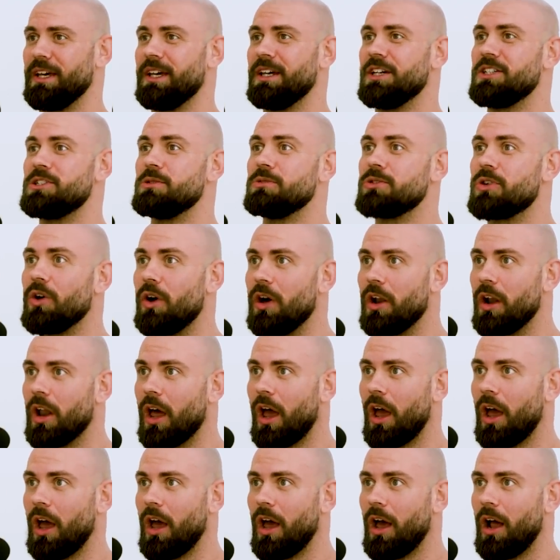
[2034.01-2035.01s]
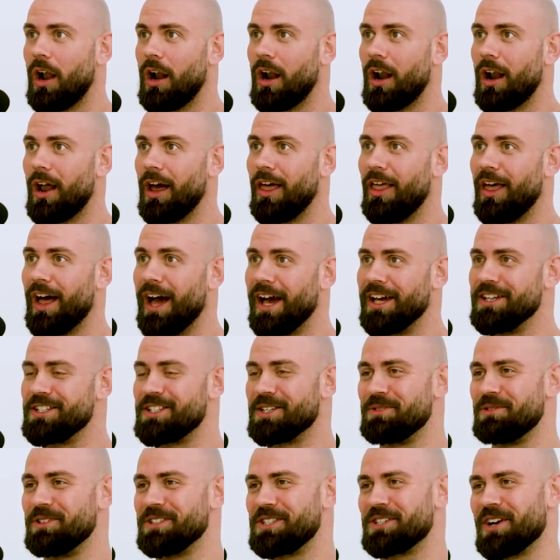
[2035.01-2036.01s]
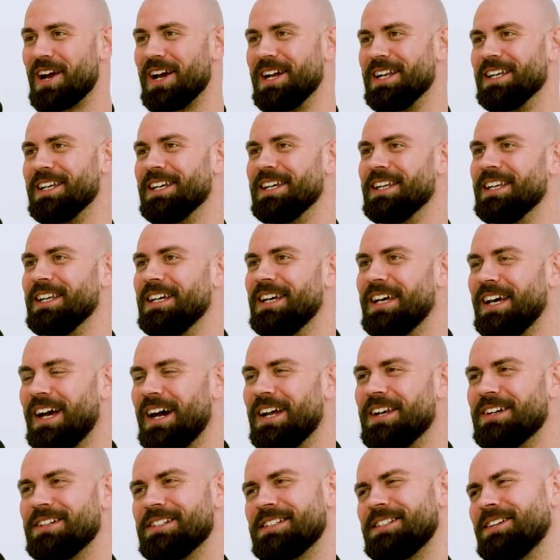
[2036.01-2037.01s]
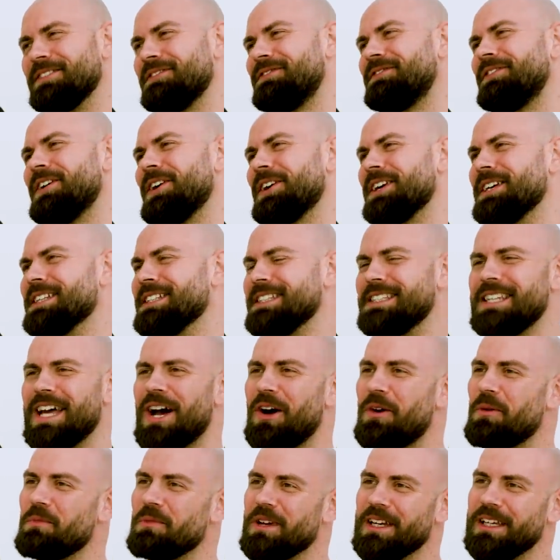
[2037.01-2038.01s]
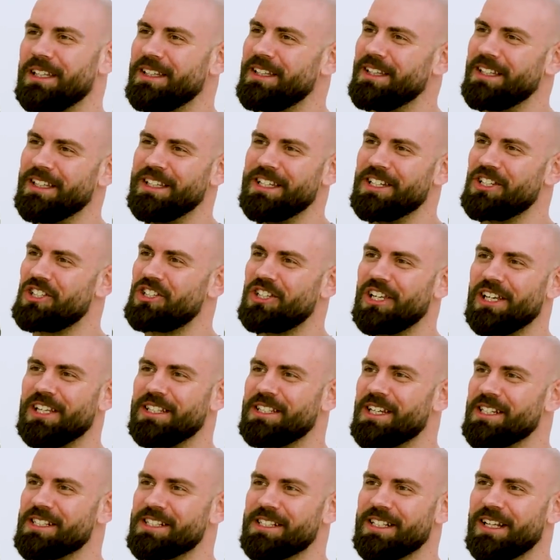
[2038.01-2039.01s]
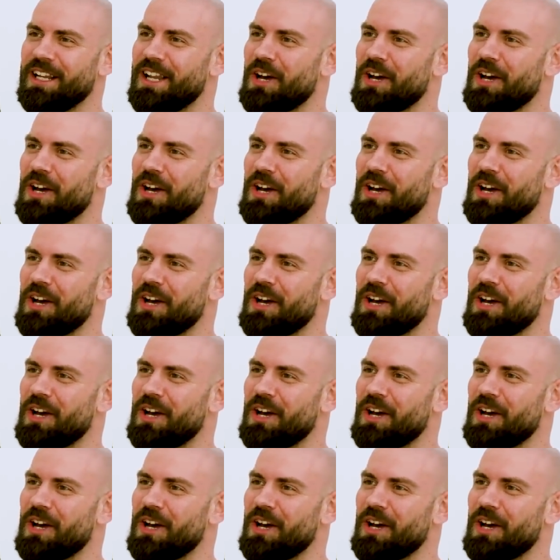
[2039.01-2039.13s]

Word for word: She was going like that as you were training, and I was like, "Fucking tell me that this shit doesn't."